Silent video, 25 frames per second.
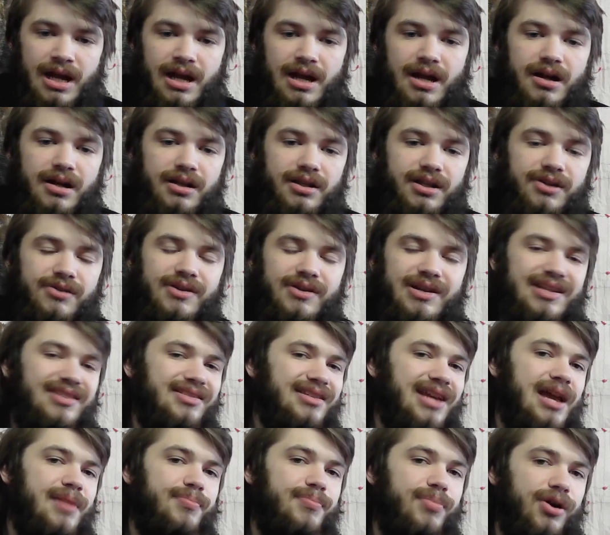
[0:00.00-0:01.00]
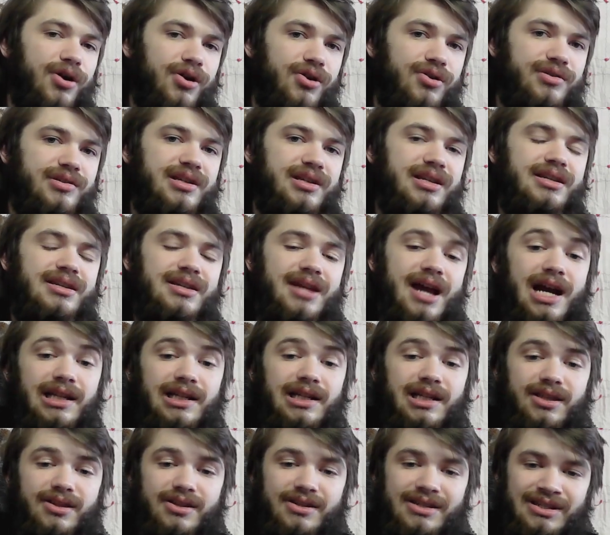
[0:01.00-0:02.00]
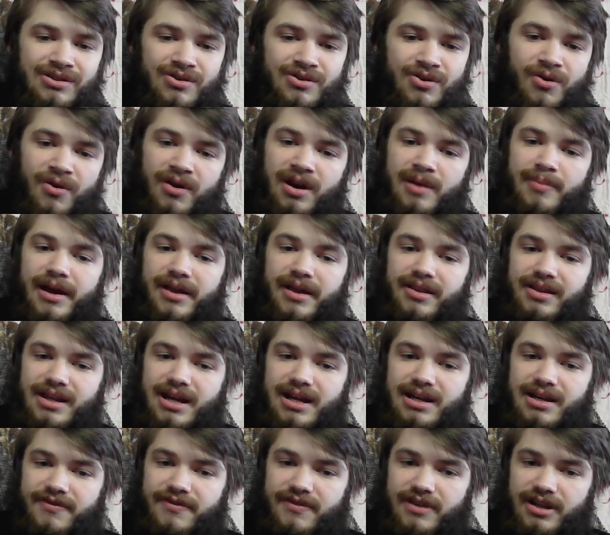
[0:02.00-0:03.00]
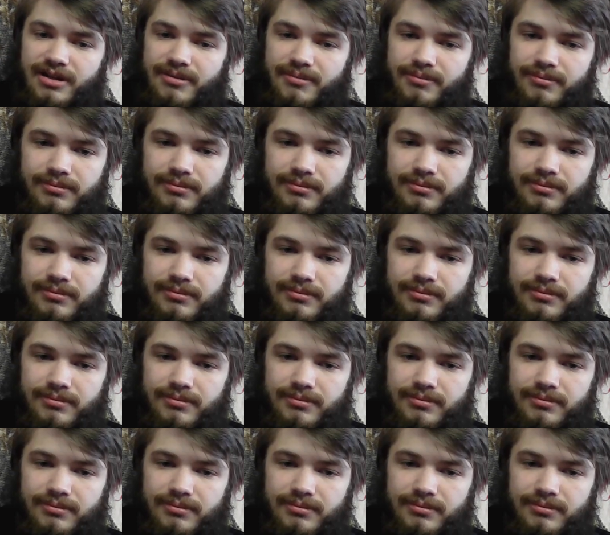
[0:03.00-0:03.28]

There is a person telling the story by the end of it.